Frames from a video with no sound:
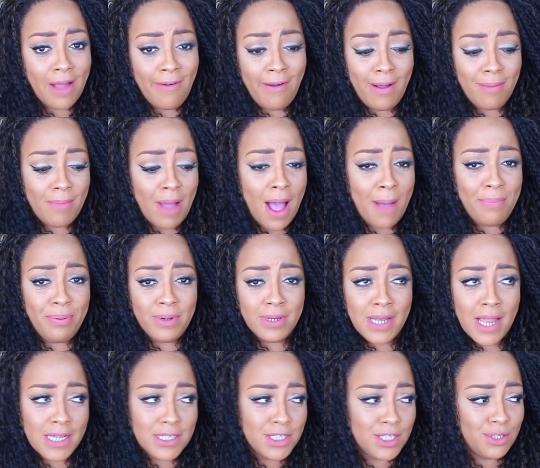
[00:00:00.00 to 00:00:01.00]
I'm, I'm
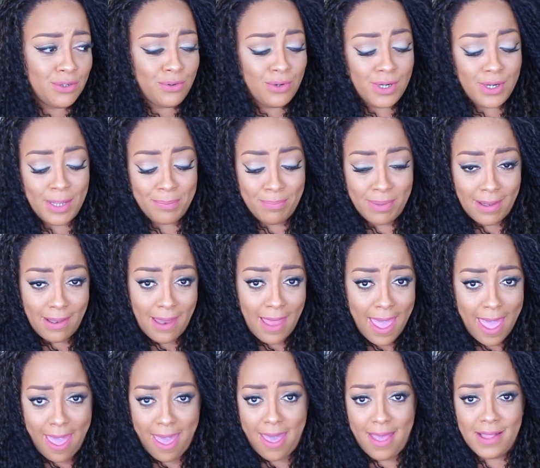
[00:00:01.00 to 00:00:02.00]
putting that shit on
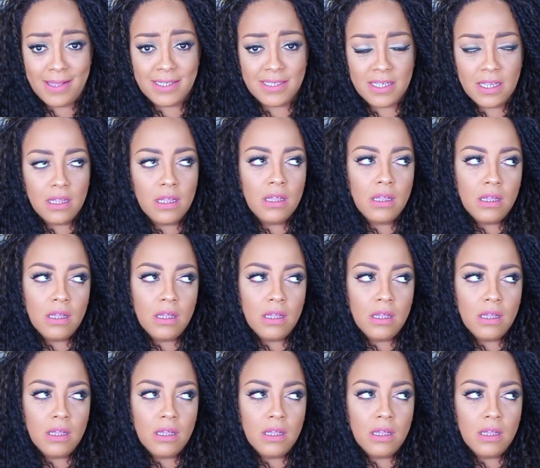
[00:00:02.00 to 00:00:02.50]
blast.